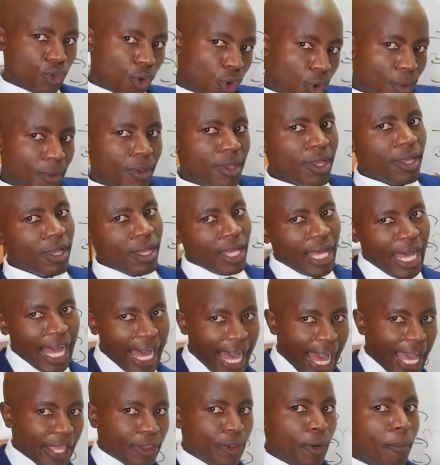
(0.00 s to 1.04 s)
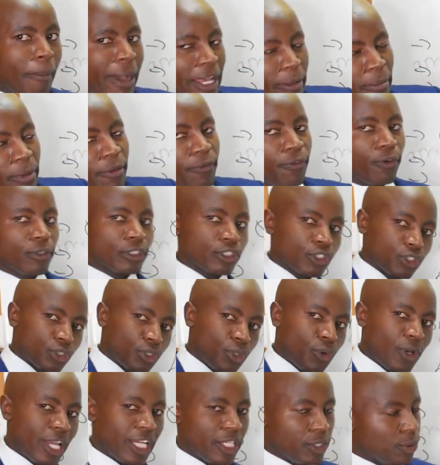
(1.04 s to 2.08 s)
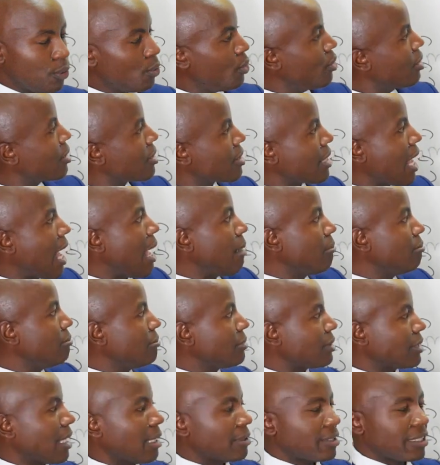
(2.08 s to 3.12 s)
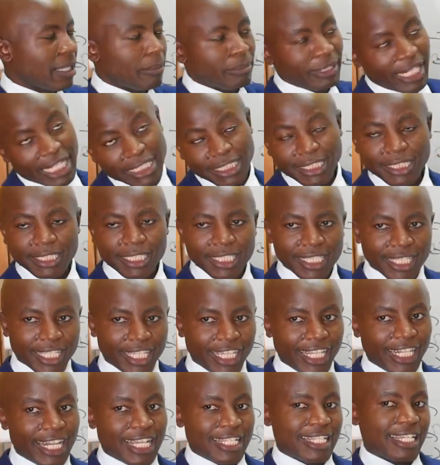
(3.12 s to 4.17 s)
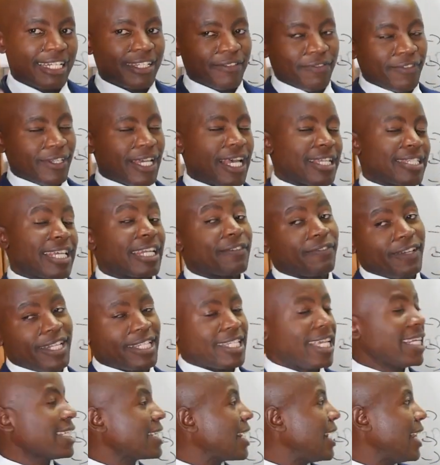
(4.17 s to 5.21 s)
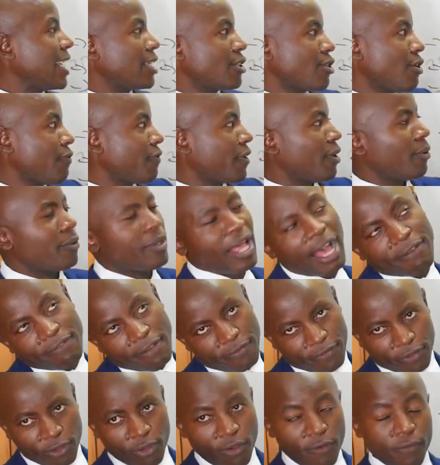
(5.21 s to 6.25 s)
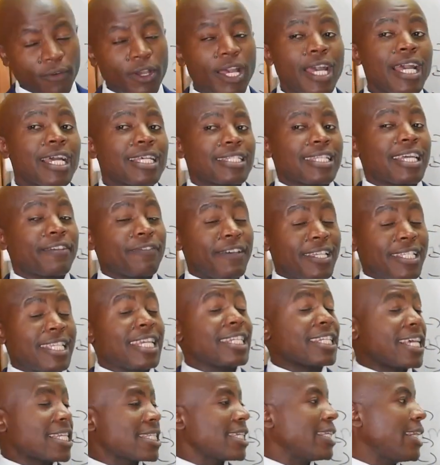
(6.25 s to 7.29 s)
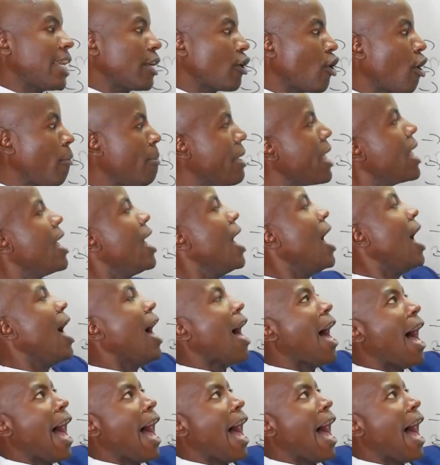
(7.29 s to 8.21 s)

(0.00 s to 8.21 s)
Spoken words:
So you might be forced to go and do some tests in a certified center like TOEFL. We have a few of certified centers in Nairobi.